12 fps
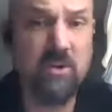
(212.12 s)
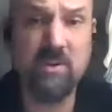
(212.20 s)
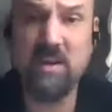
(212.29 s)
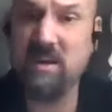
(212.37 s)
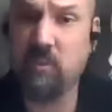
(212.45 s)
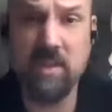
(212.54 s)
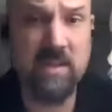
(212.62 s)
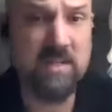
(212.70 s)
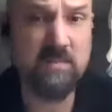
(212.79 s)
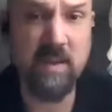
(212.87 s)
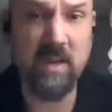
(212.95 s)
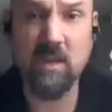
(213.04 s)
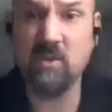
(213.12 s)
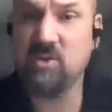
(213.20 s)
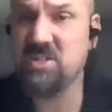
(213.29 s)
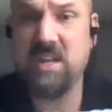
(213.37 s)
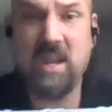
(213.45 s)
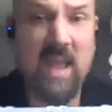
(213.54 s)
You don't need one this big. You
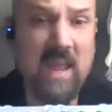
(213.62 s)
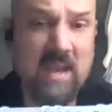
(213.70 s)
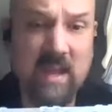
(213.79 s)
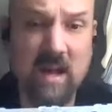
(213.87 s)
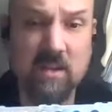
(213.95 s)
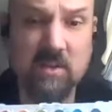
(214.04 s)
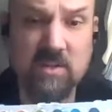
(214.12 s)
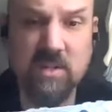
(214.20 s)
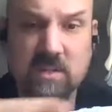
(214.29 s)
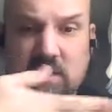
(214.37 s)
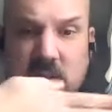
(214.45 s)
just need 8 colors.